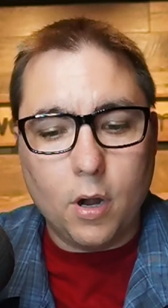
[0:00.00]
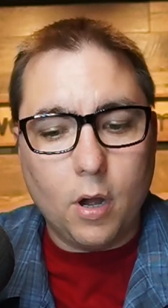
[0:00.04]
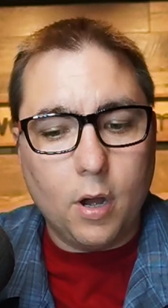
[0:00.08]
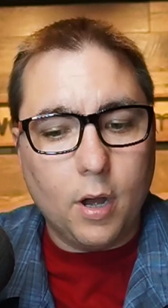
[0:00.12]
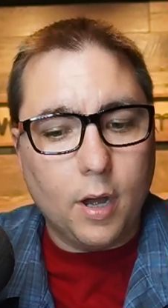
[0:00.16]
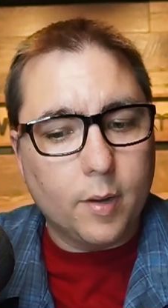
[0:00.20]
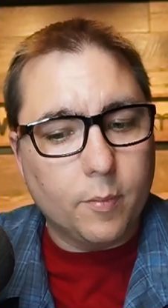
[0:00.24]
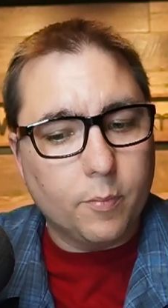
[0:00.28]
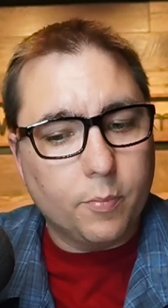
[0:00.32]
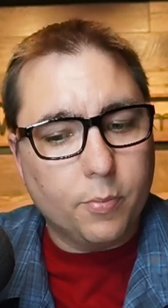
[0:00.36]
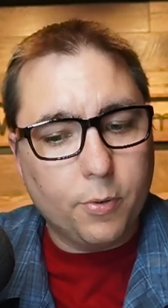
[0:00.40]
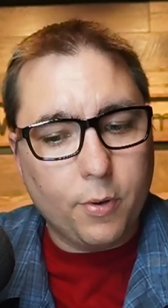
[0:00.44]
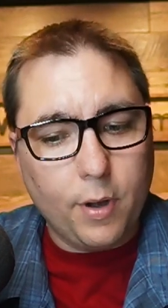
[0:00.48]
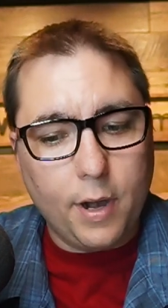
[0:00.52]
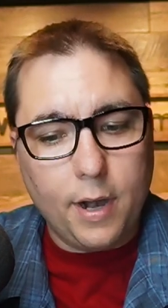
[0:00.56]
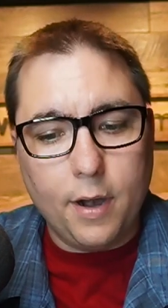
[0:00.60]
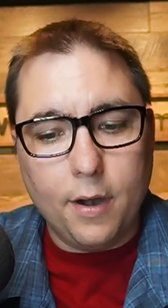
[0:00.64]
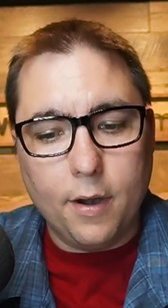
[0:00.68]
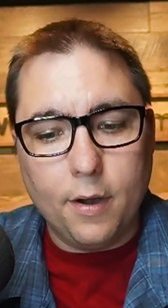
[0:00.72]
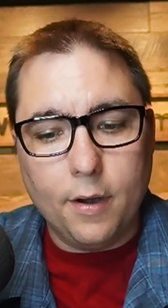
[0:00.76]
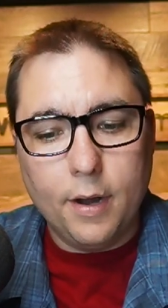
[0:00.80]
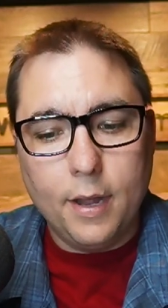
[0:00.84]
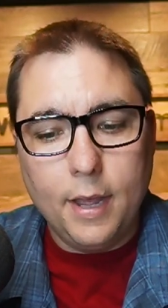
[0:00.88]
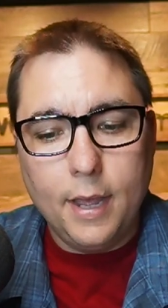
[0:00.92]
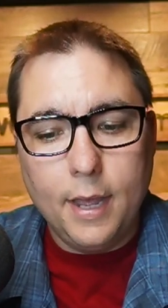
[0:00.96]
on
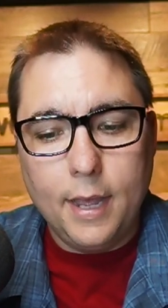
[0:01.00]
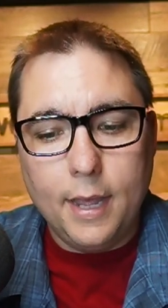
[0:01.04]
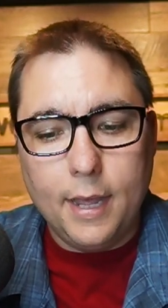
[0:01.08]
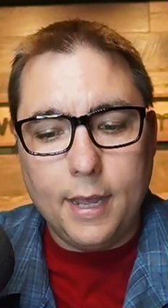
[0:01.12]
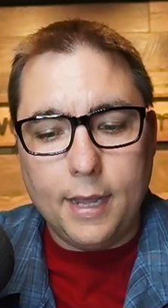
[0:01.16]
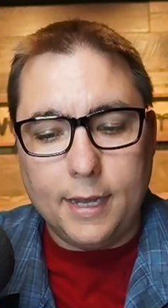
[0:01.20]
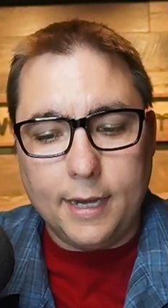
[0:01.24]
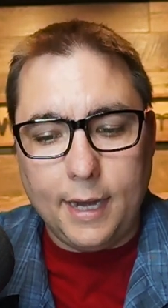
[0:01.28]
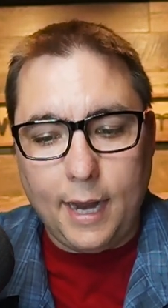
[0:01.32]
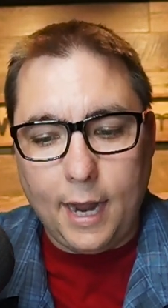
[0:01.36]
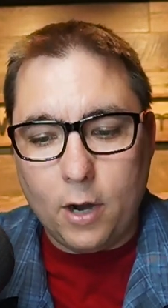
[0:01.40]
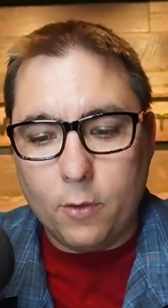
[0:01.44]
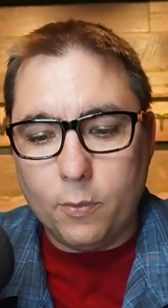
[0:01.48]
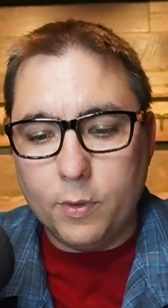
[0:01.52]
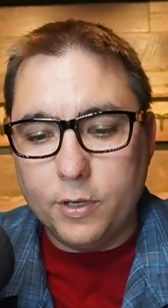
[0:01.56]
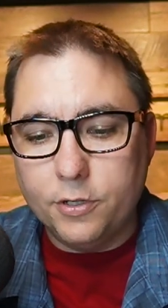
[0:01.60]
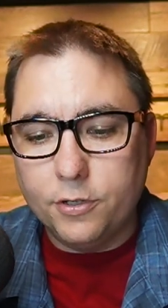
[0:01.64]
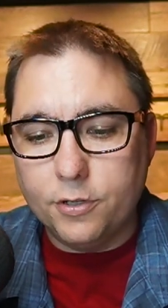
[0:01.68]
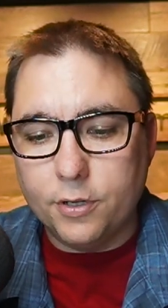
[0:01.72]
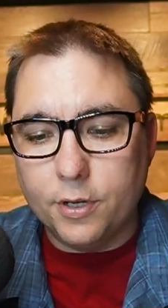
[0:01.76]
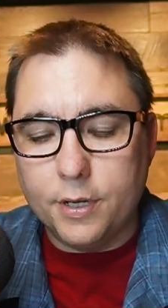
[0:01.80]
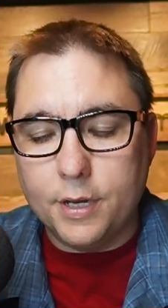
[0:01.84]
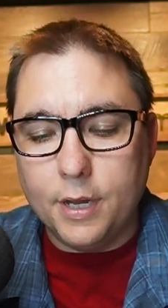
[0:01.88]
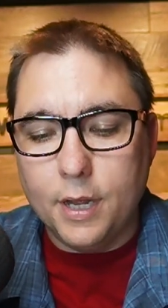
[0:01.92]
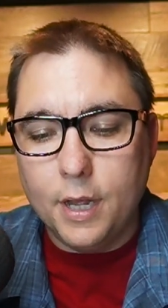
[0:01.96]
prayer and how we
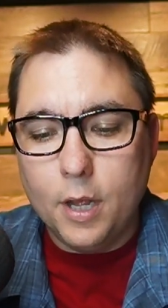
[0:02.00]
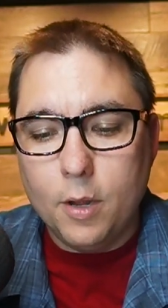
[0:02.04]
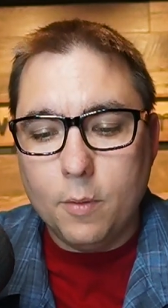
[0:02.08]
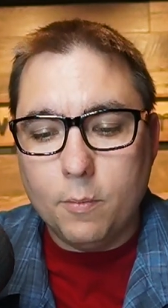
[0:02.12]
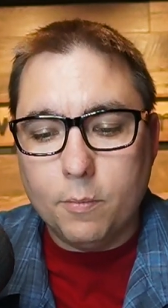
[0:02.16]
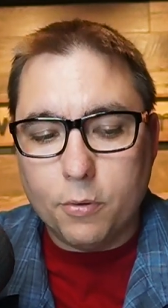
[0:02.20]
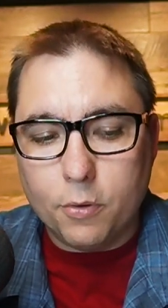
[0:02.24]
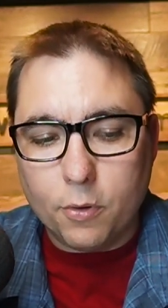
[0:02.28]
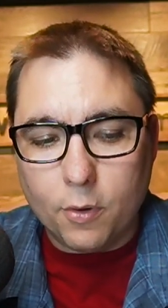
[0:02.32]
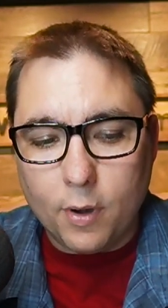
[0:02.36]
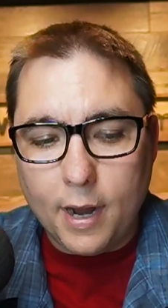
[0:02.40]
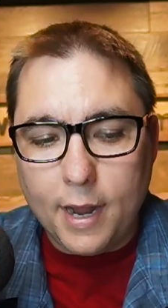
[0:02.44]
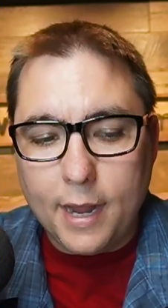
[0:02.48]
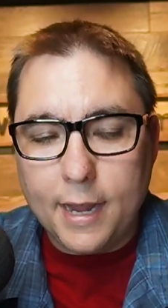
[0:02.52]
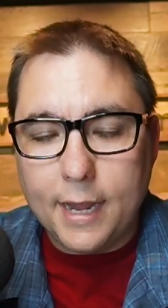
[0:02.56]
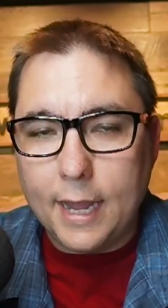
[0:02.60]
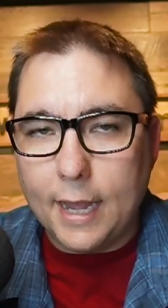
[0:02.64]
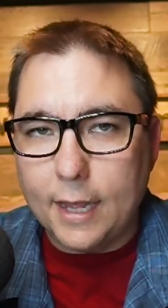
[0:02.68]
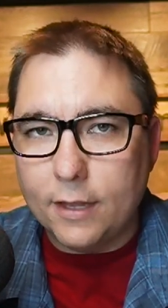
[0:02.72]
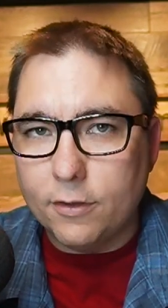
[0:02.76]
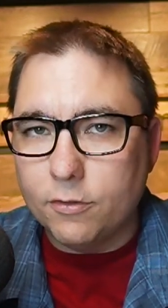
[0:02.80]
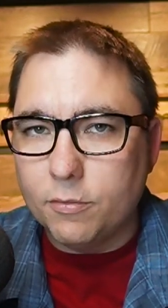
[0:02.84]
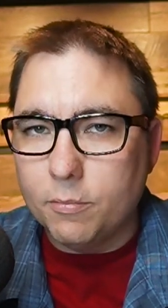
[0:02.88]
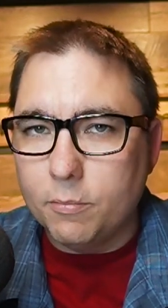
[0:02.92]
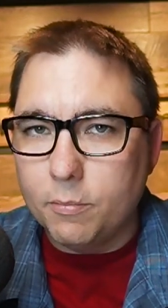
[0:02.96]
should pray
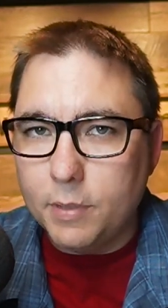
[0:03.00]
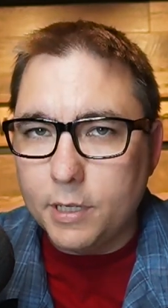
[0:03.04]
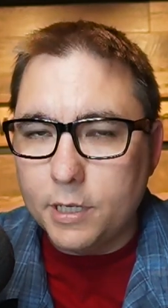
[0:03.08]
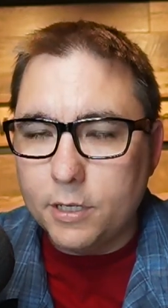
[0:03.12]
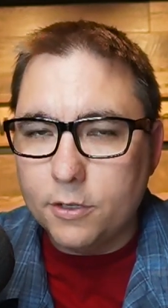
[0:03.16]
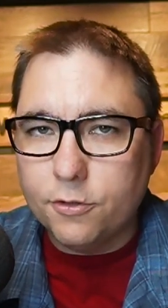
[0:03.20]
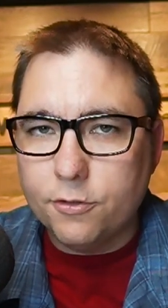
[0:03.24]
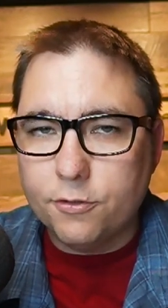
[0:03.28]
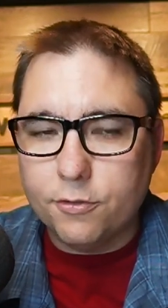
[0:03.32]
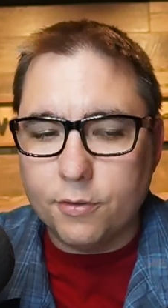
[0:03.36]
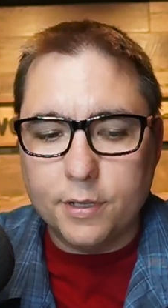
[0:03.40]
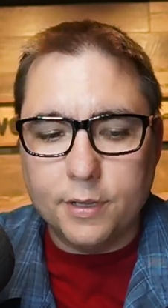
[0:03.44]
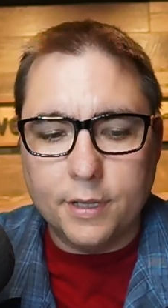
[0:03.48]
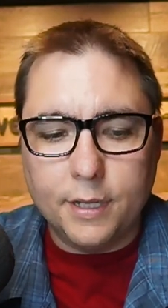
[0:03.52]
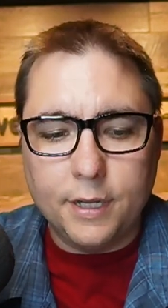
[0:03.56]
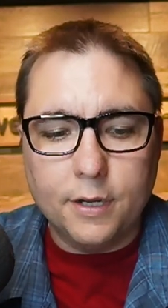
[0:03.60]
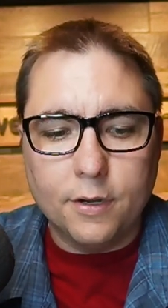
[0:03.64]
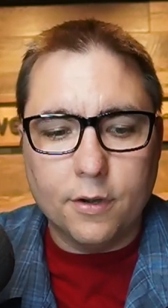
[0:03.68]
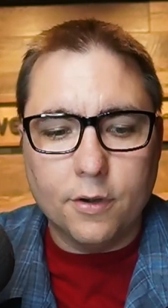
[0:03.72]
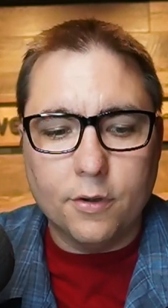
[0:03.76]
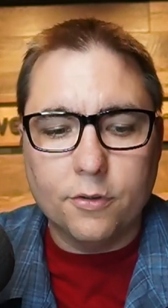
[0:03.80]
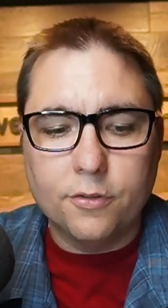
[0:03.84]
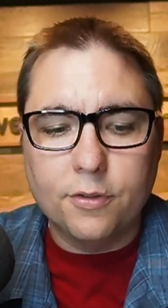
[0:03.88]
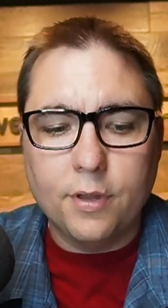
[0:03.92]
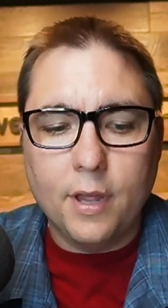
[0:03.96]
as ministry
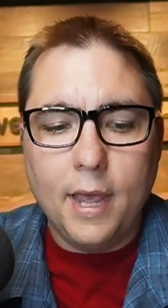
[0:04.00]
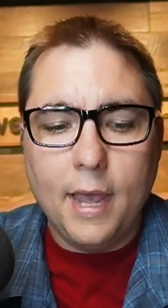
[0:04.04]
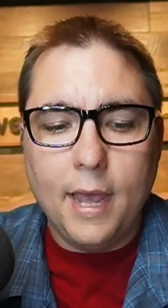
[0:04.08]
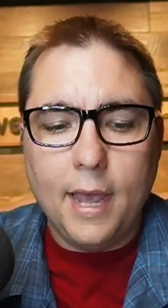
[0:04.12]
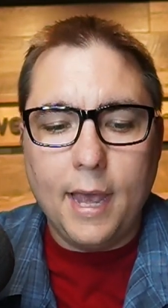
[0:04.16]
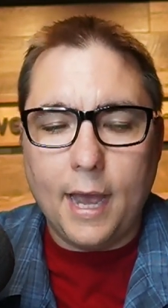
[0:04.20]
leaders,